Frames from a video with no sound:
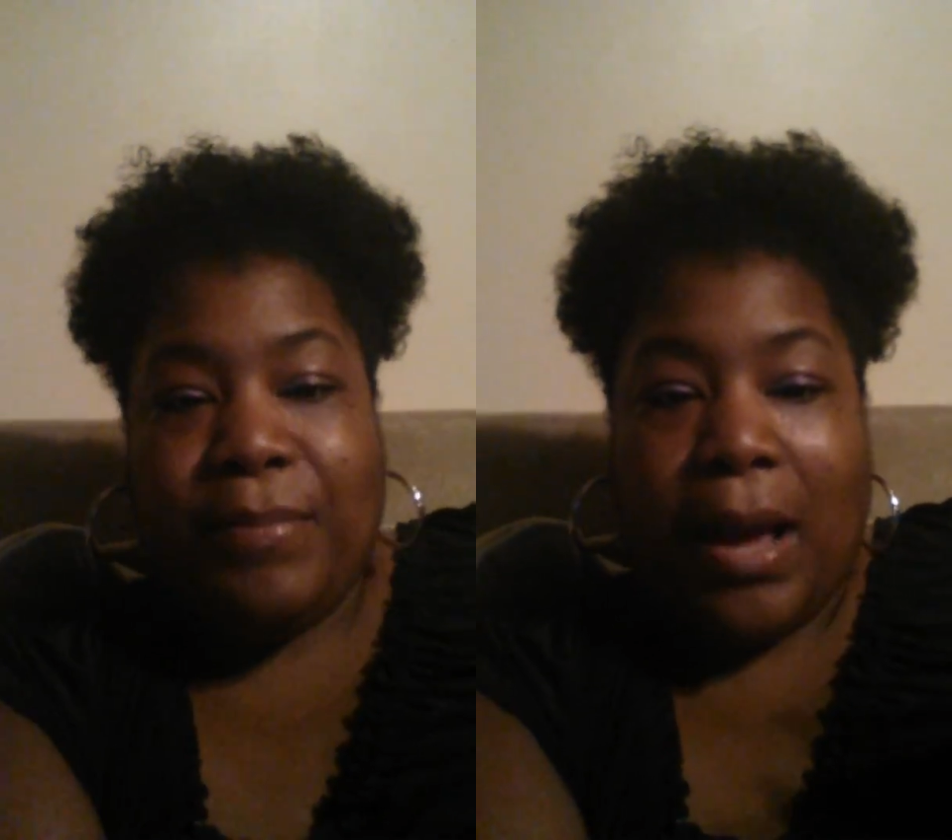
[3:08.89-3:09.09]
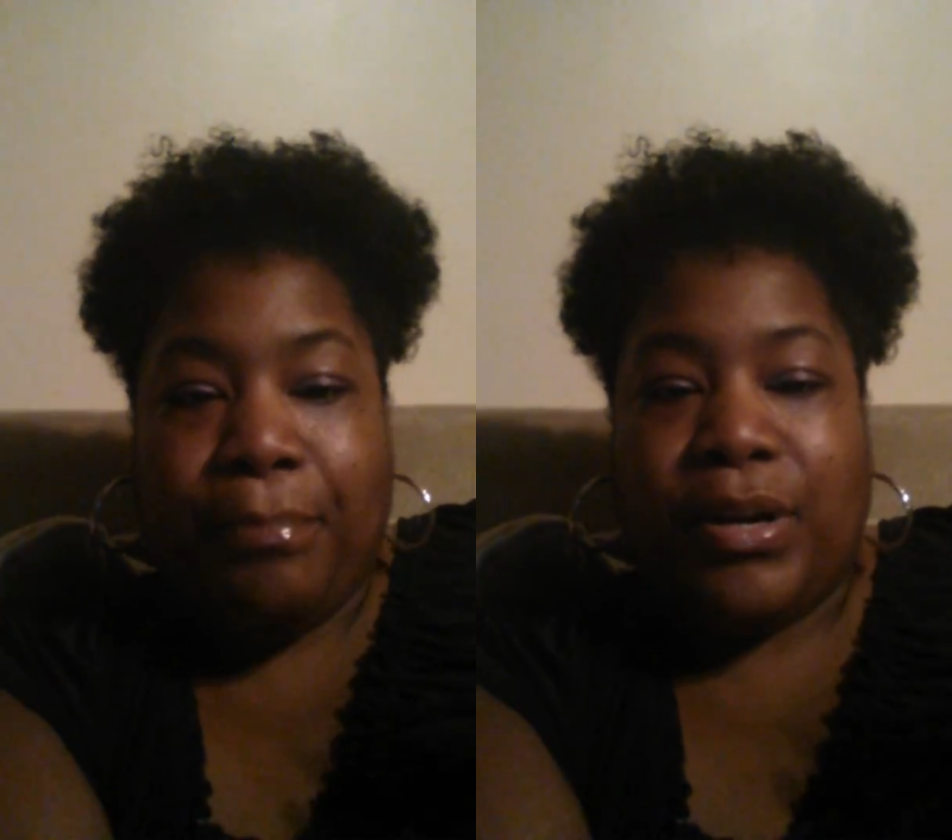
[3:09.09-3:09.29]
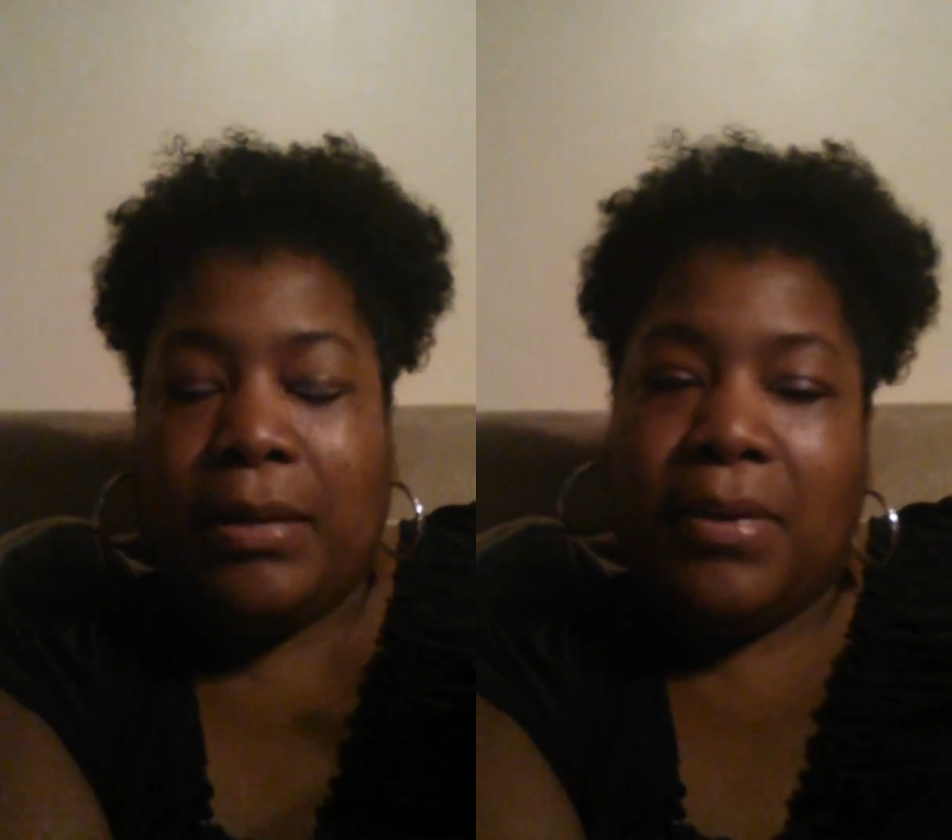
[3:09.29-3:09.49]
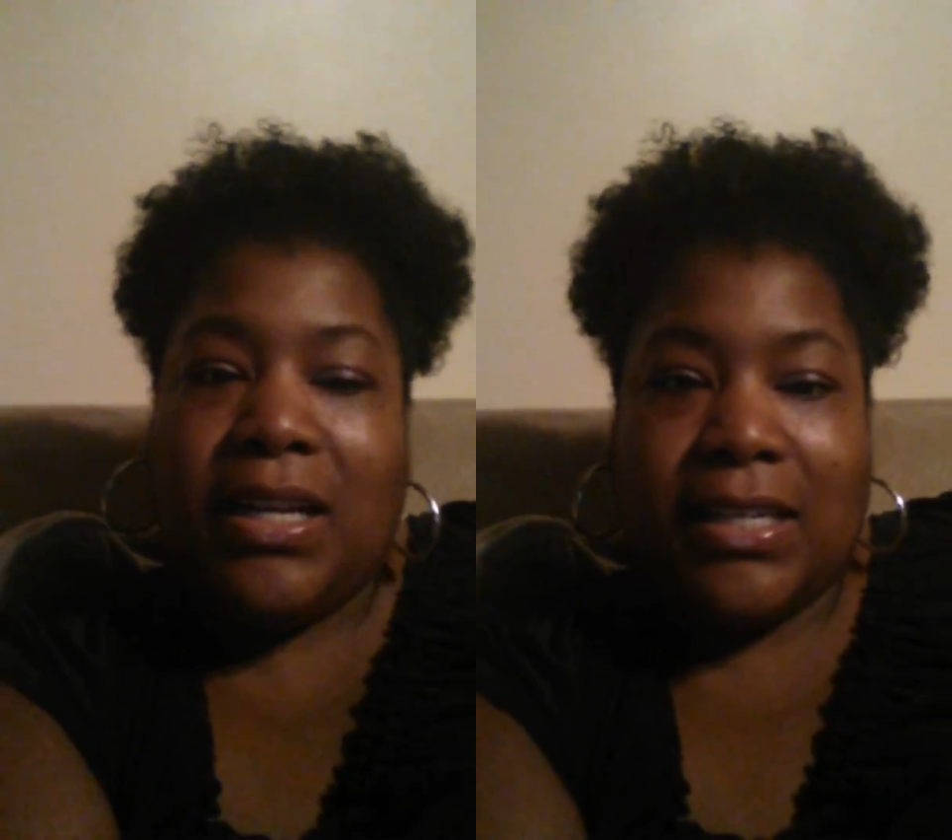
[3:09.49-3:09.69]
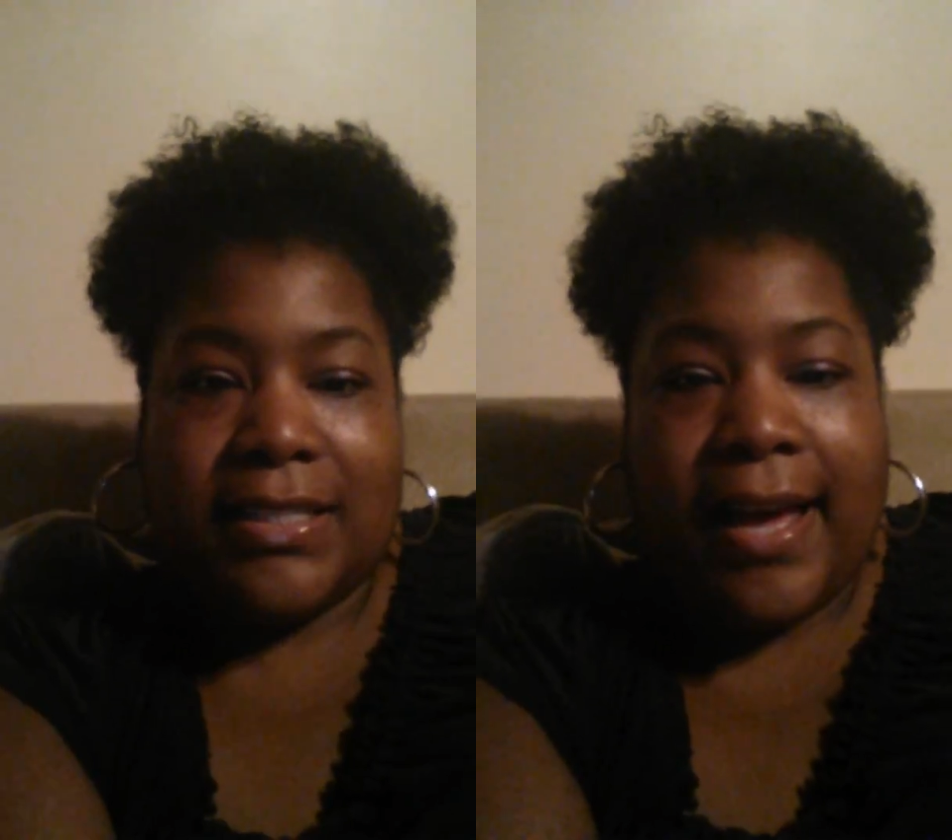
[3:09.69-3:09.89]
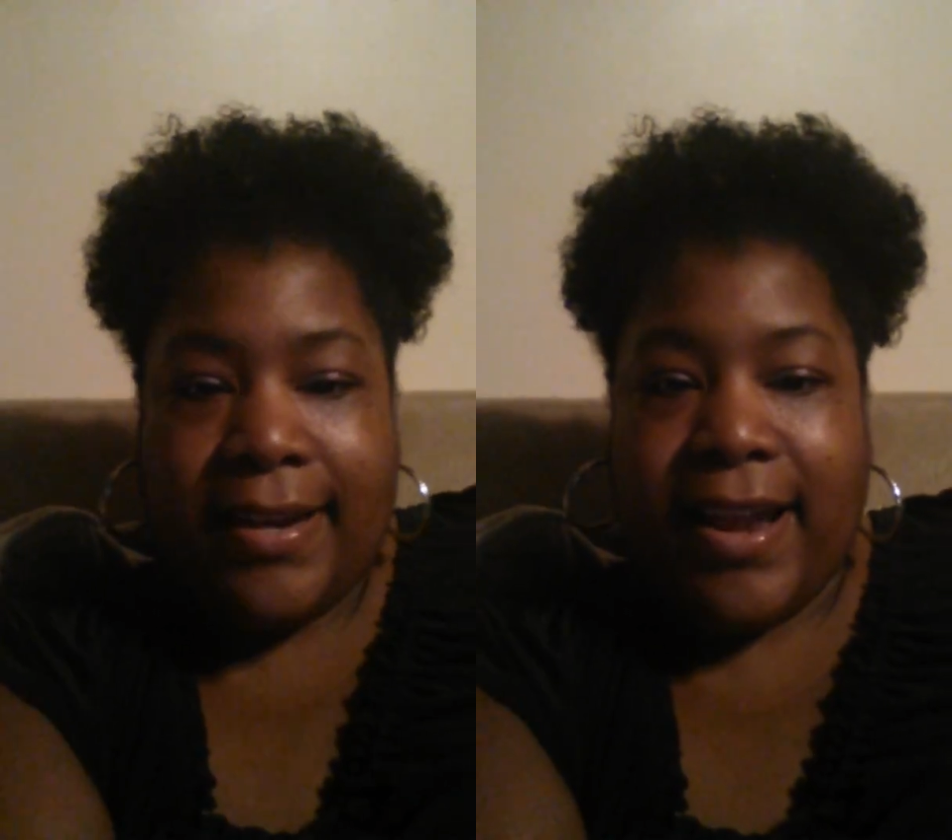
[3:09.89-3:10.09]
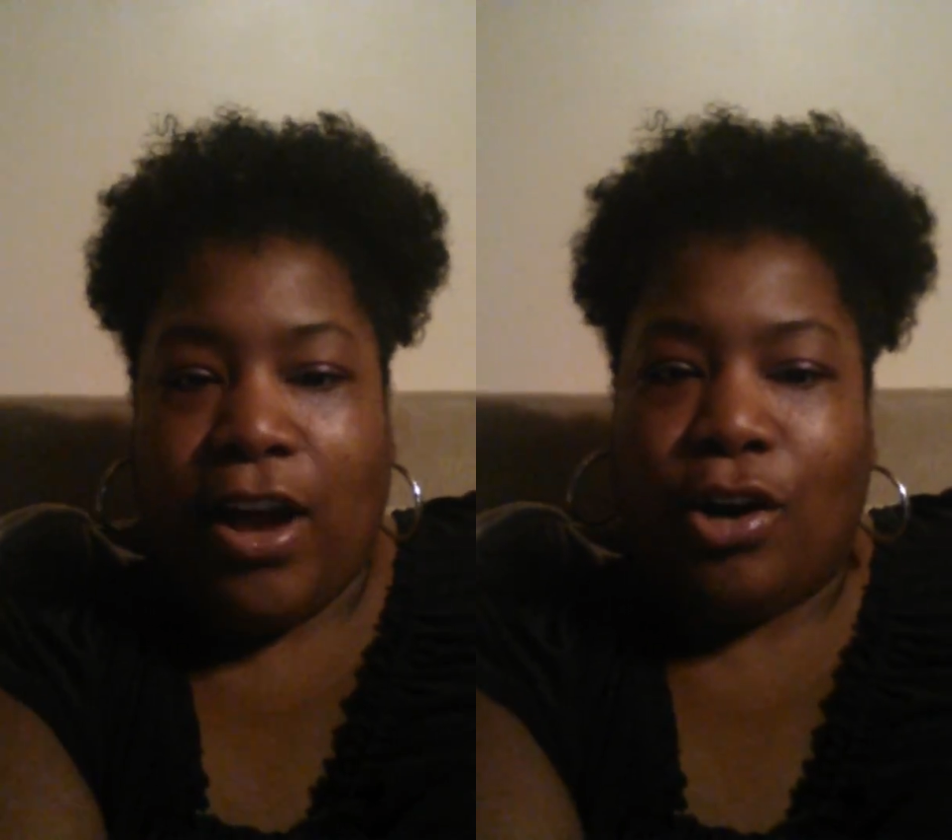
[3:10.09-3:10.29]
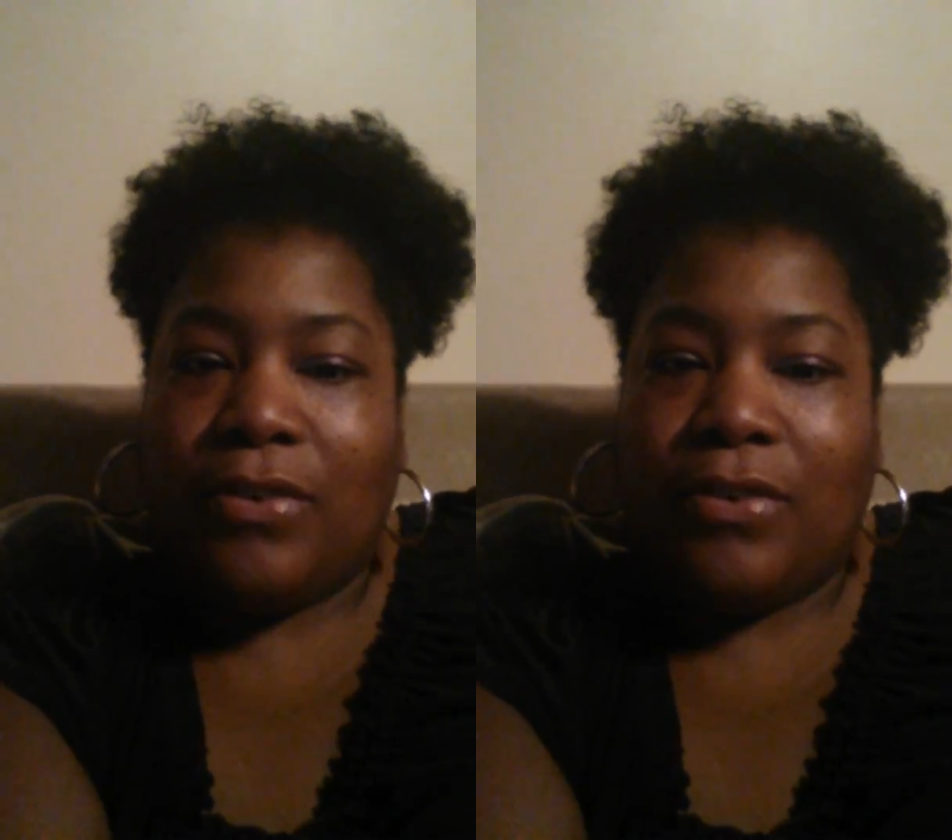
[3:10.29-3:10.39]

not putting money aside now,